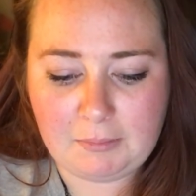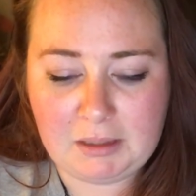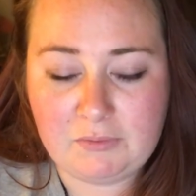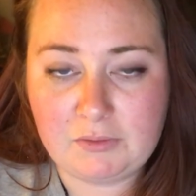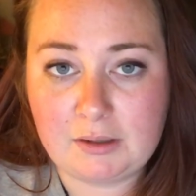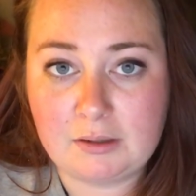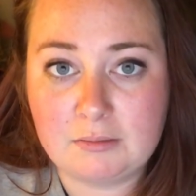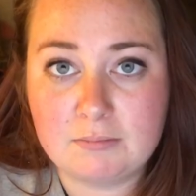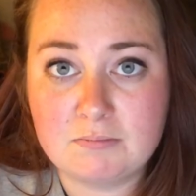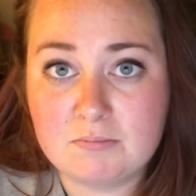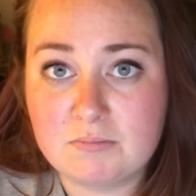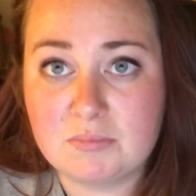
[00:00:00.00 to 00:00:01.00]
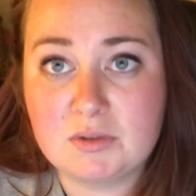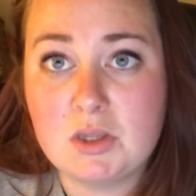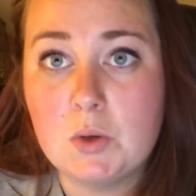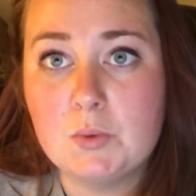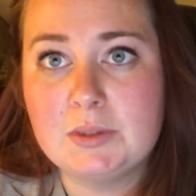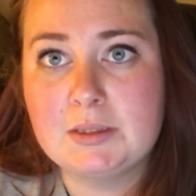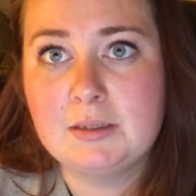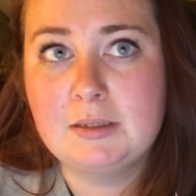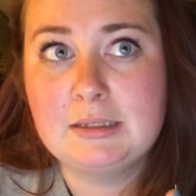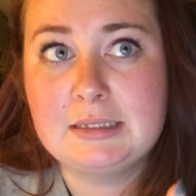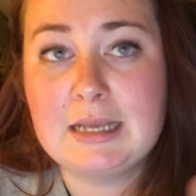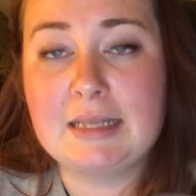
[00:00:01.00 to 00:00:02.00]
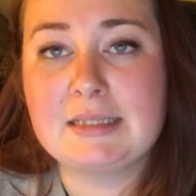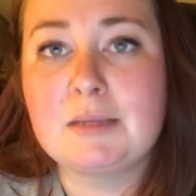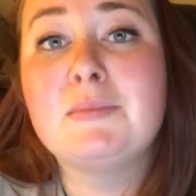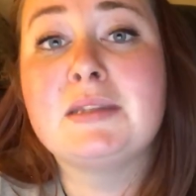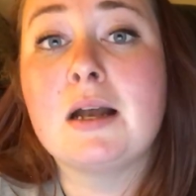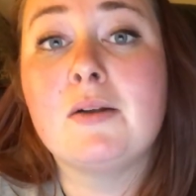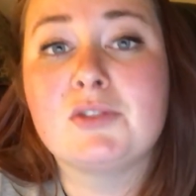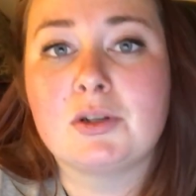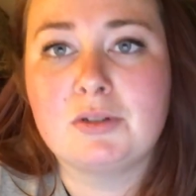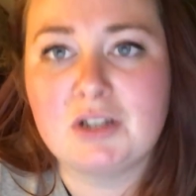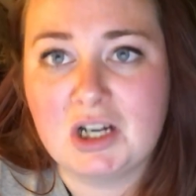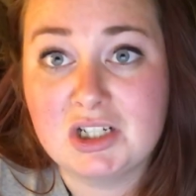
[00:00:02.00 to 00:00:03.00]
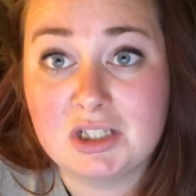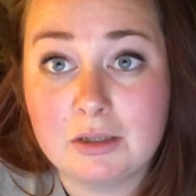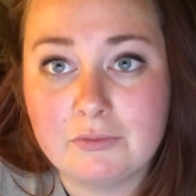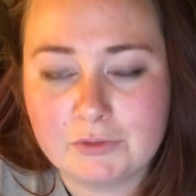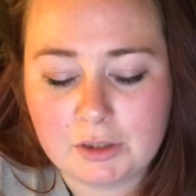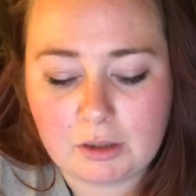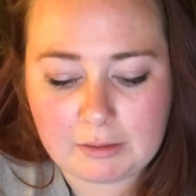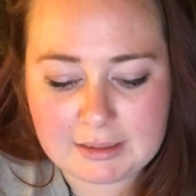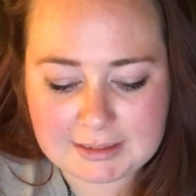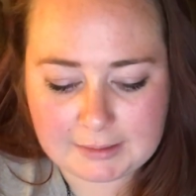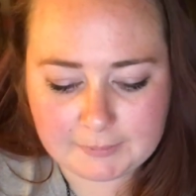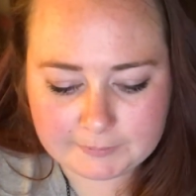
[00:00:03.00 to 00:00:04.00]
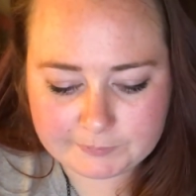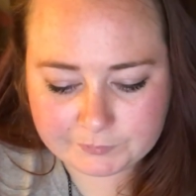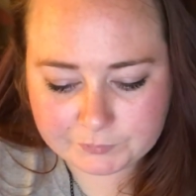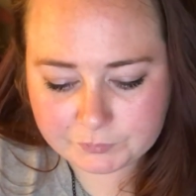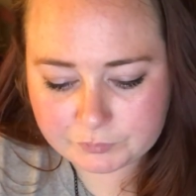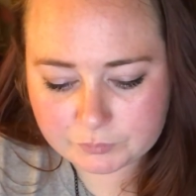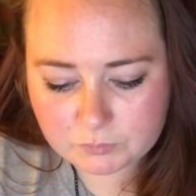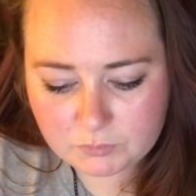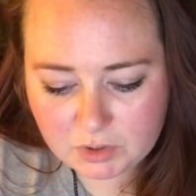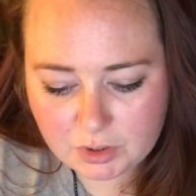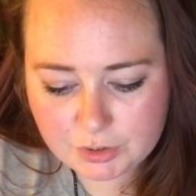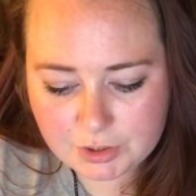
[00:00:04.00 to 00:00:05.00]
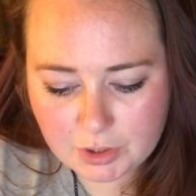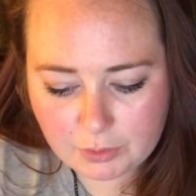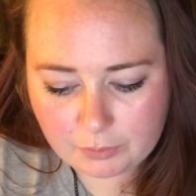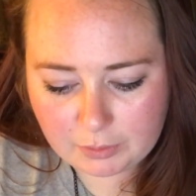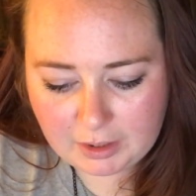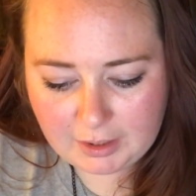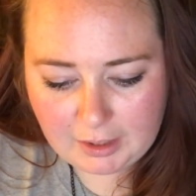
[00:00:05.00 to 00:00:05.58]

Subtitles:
Even those tests themselves are done for a reason. So